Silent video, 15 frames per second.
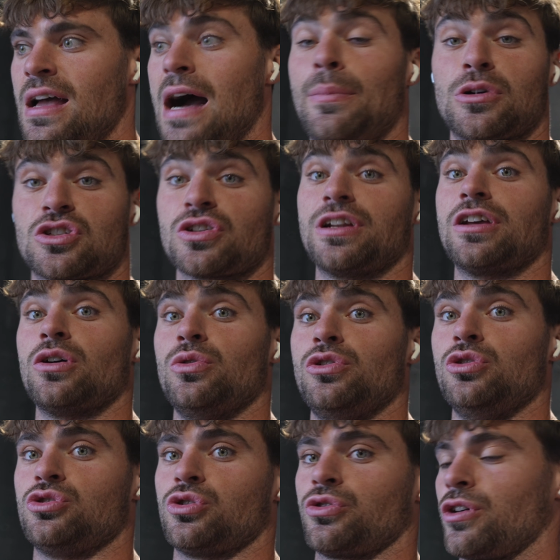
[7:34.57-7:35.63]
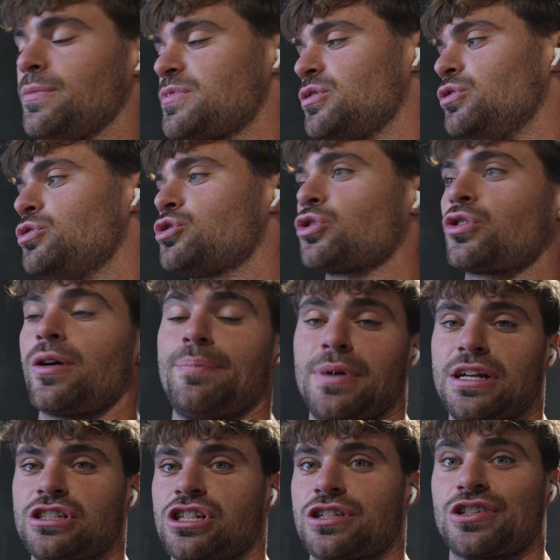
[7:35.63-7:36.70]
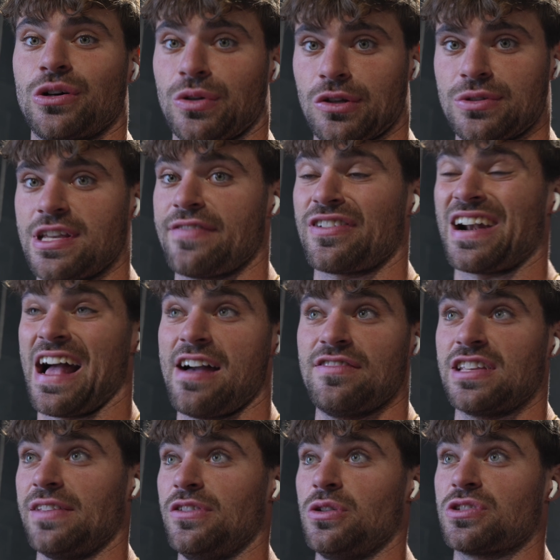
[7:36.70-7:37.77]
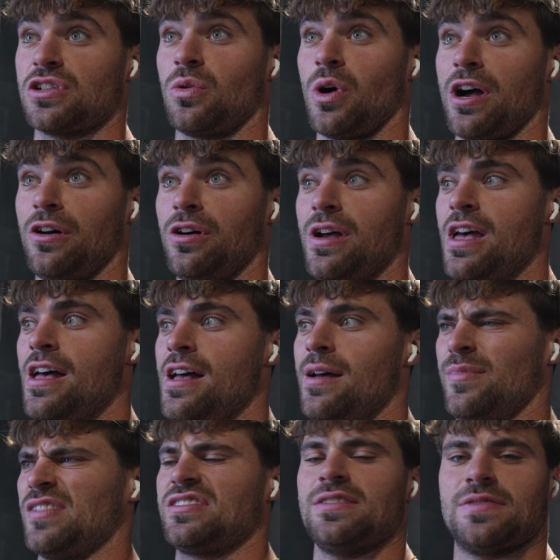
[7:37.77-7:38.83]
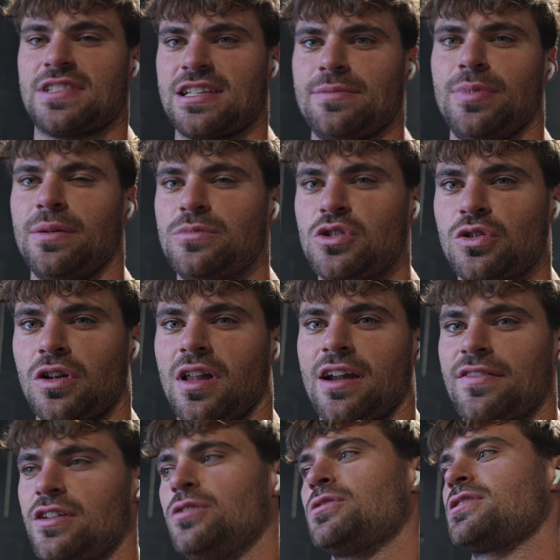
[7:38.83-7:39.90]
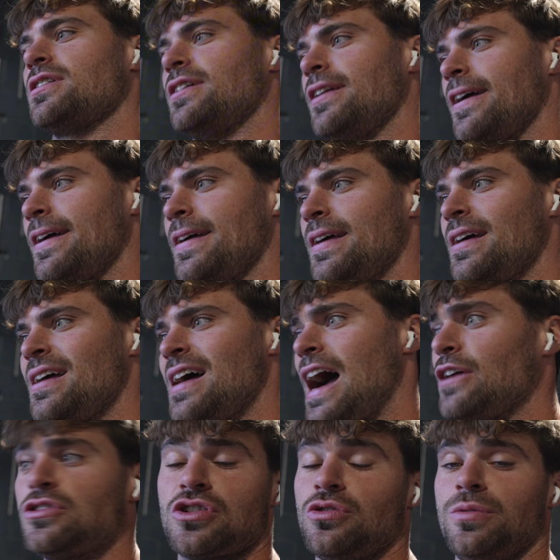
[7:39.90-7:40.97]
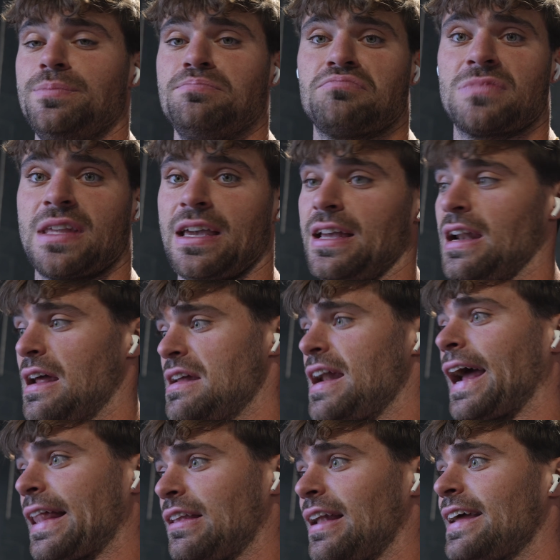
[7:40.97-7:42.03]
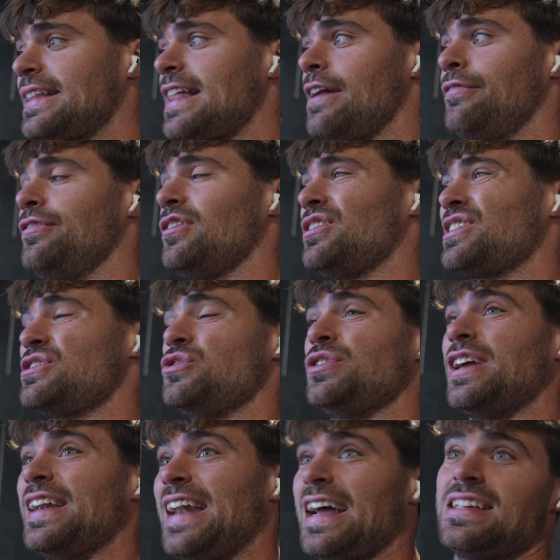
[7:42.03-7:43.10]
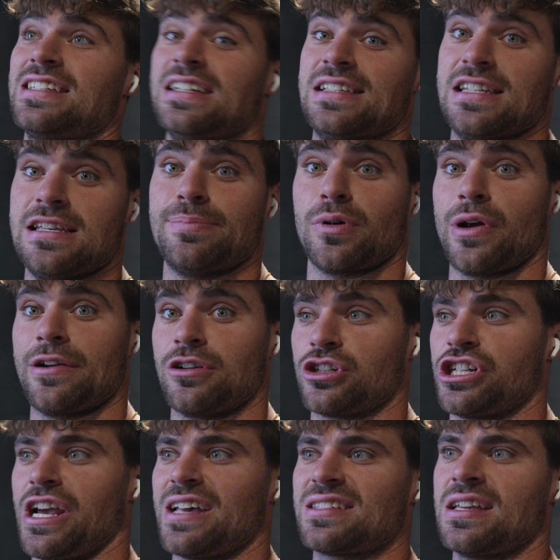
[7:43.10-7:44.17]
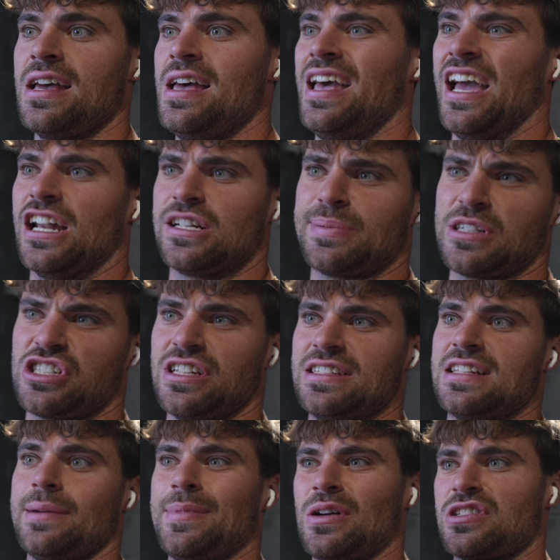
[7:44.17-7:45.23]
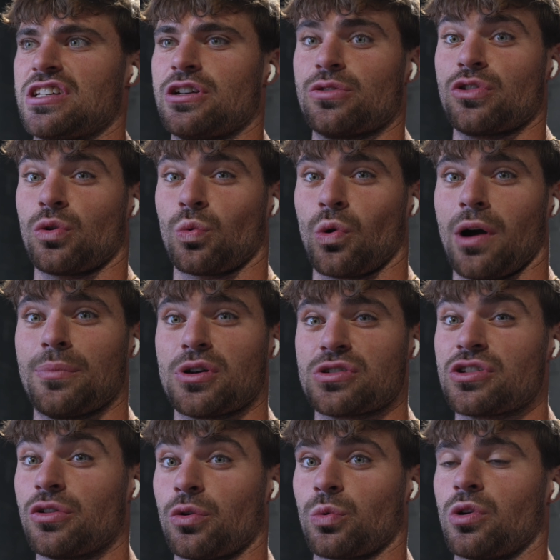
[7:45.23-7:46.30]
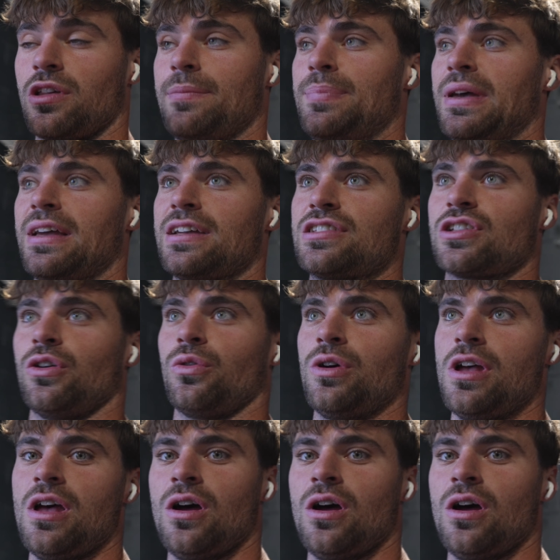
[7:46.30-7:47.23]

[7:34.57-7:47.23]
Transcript: I'm also gonna go neutral grip. So neutral grip bench, so a little different. I haven't done those in a while, but I've seen C-Bum doing a lot of those, and I used to them. And I like that feeling because you can get nice and deep around your chest. And especially the dumbbells here, they're rubber, so they're really big. So